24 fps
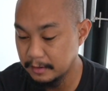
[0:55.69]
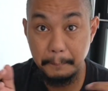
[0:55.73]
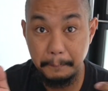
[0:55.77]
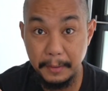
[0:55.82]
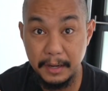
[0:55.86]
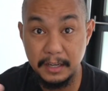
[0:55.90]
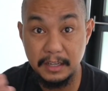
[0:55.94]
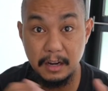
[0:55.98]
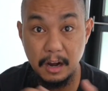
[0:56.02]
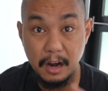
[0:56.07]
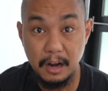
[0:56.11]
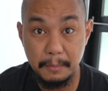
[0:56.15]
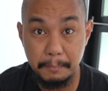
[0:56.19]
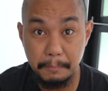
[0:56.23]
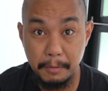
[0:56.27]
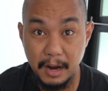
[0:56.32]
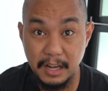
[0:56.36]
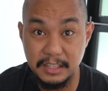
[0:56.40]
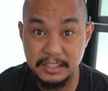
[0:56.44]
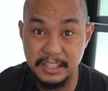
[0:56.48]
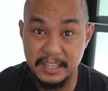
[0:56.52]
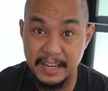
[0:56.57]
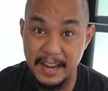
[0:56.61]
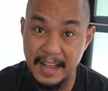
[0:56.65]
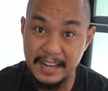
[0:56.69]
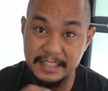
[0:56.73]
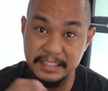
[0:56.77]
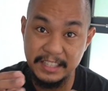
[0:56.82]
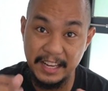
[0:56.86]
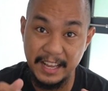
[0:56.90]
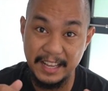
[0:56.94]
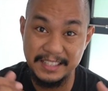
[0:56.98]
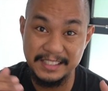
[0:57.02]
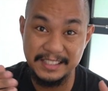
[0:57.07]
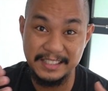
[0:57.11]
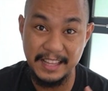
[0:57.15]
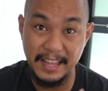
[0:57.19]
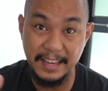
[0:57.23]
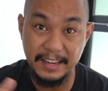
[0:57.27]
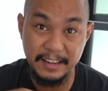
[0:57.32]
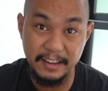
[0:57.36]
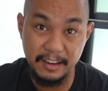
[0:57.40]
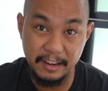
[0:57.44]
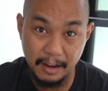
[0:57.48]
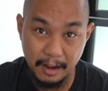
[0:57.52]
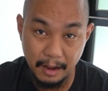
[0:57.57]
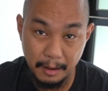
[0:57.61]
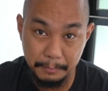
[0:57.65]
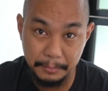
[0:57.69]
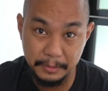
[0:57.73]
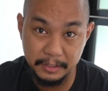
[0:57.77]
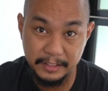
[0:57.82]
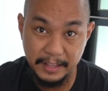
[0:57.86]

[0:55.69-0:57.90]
But our project actually extended a couple